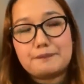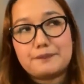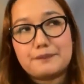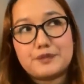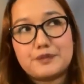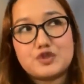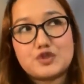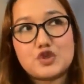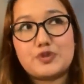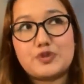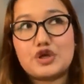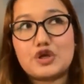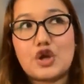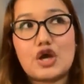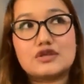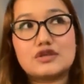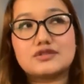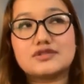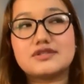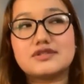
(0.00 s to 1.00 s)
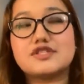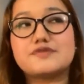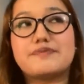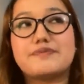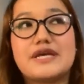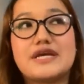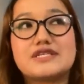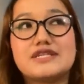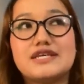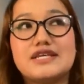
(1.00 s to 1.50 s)
tuberculosis
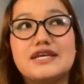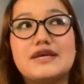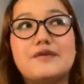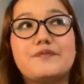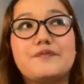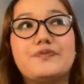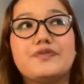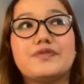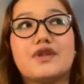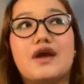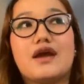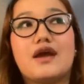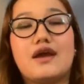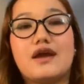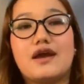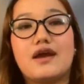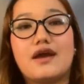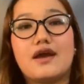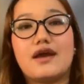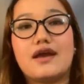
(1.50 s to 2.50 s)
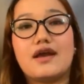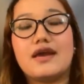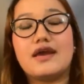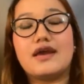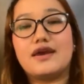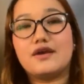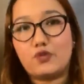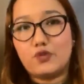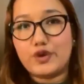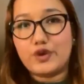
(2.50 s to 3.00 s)
especially
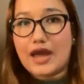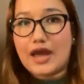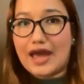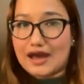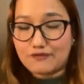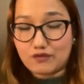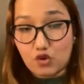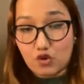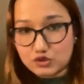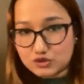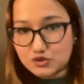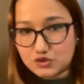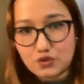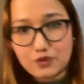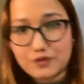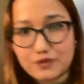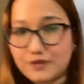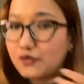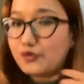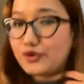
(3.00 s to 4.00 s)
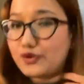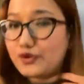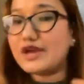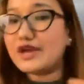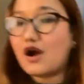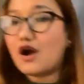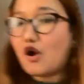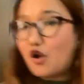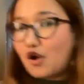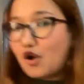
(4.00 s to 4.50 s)
uh, we have also uh, we
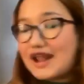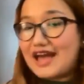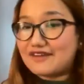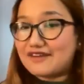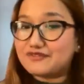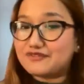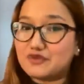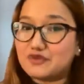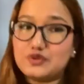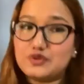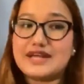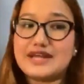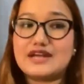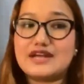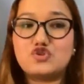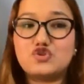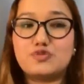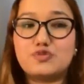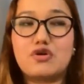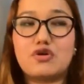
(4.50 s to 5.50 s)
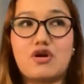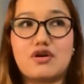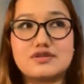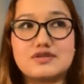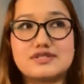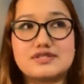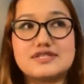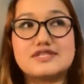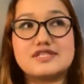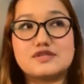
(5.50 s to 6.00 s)
all have known that
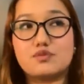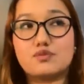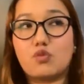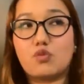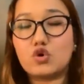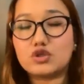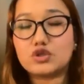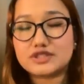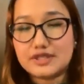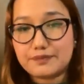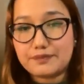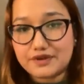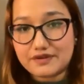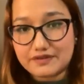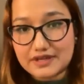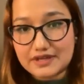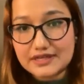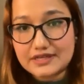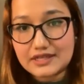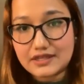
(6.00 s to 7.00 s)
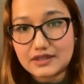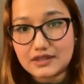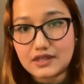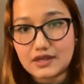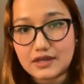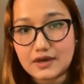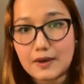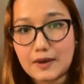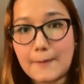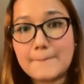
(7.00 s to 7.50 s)
tuberculosis is mostly prevalent in the